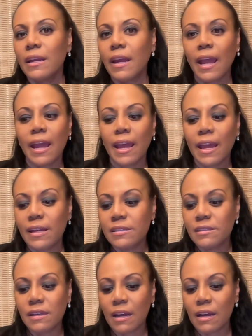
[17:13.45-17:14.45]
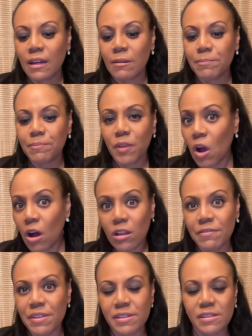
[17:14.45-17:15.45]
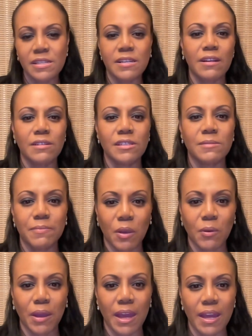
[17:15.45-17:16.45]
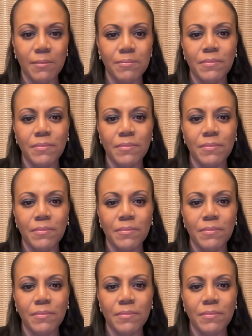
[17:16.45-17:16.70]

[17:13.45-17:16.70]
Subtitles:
and all of the details. Okay.